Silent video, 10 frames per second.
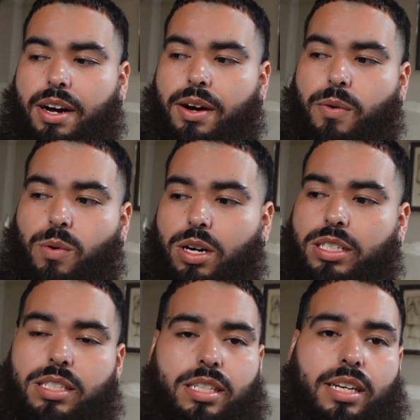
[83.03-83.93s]

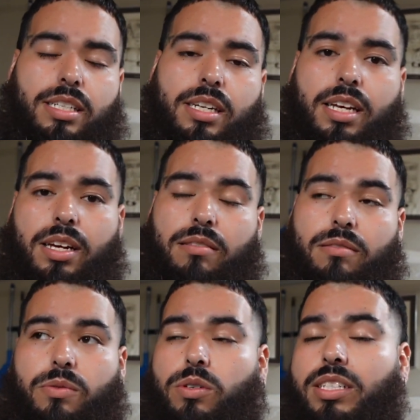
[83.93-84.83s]
once he
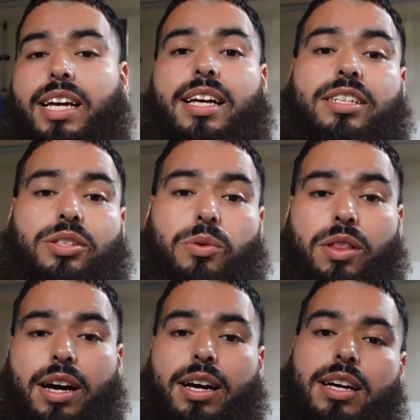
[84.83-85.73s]
gets through
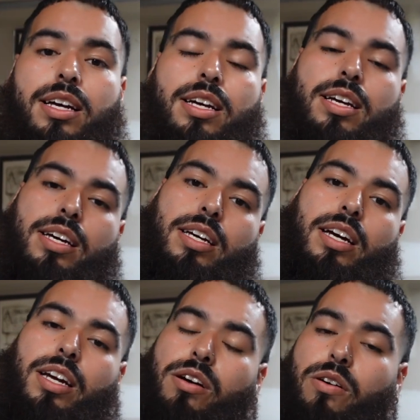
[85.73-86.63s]
that,
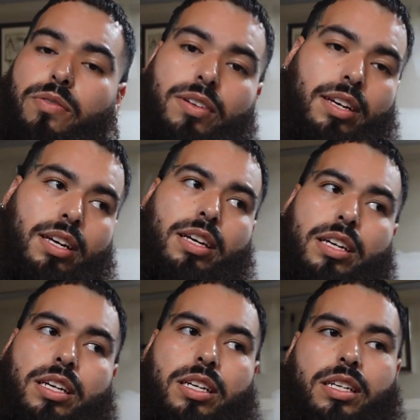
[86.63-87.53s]
and hopefully
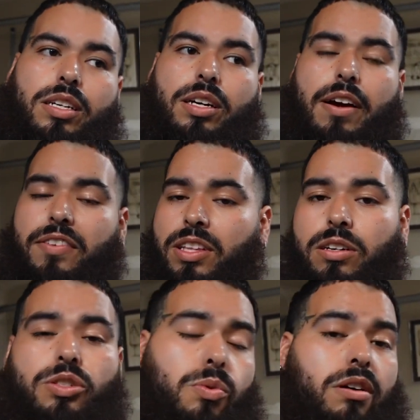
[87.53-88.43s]
everything
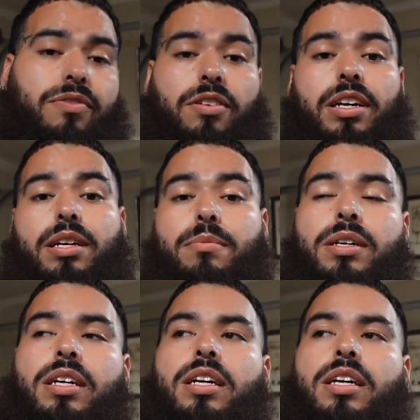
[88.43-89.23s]
goes well for him,